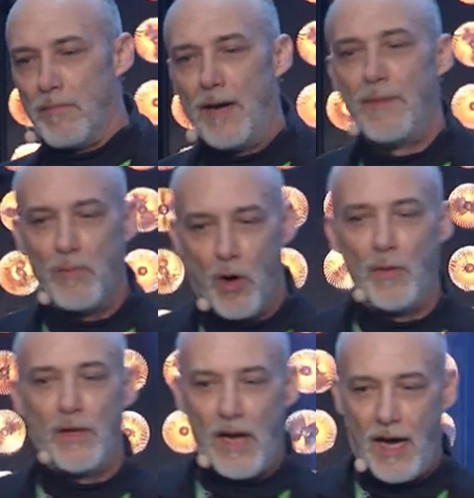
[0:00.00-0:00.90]
more
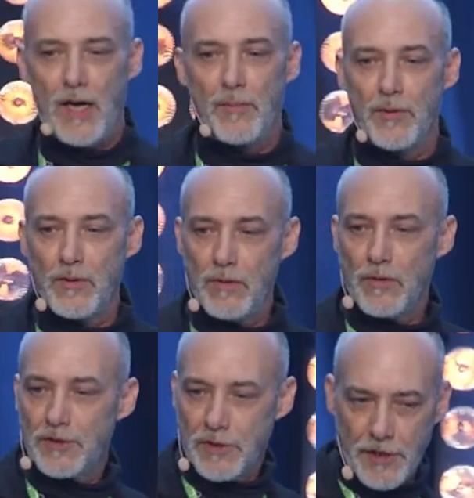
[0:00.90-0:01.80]
reliable or
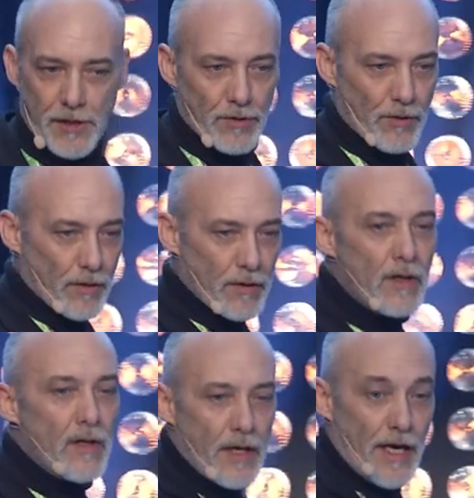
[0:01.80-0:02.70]
secure,
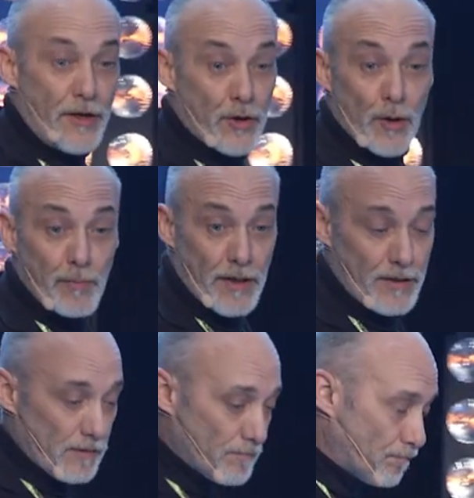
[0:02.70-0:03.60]
in your opinion.
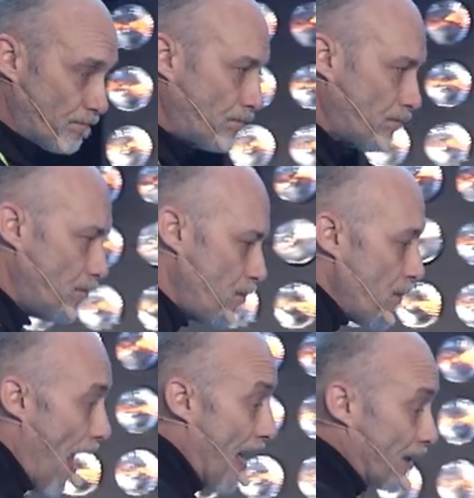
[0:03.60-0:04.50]

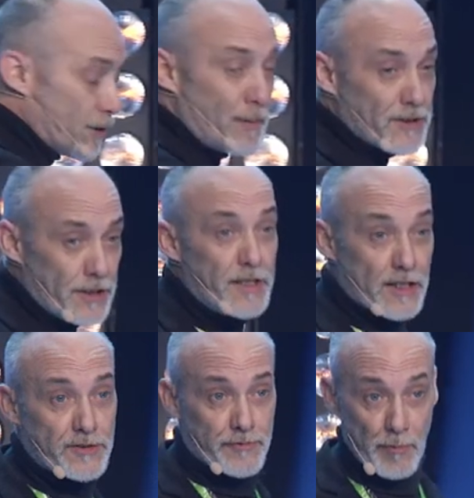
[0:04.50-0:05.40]
And it especially does
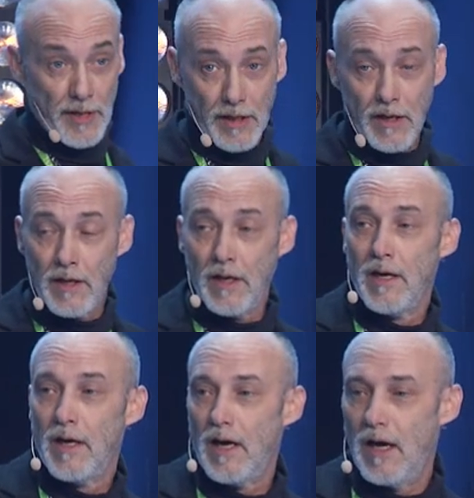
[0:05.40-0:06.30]
for me.
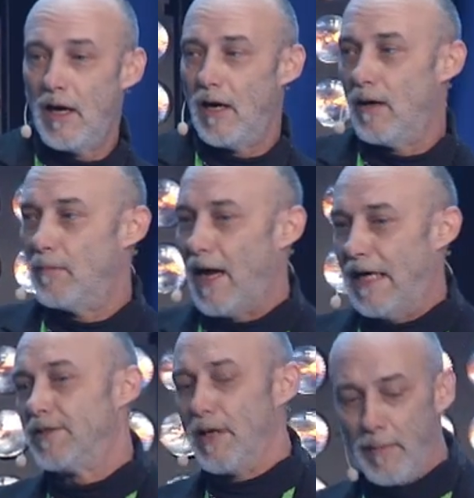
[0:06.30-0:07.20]
As
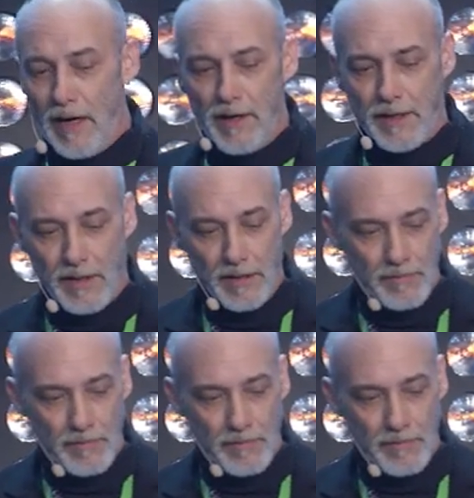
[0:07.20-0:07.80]
an American,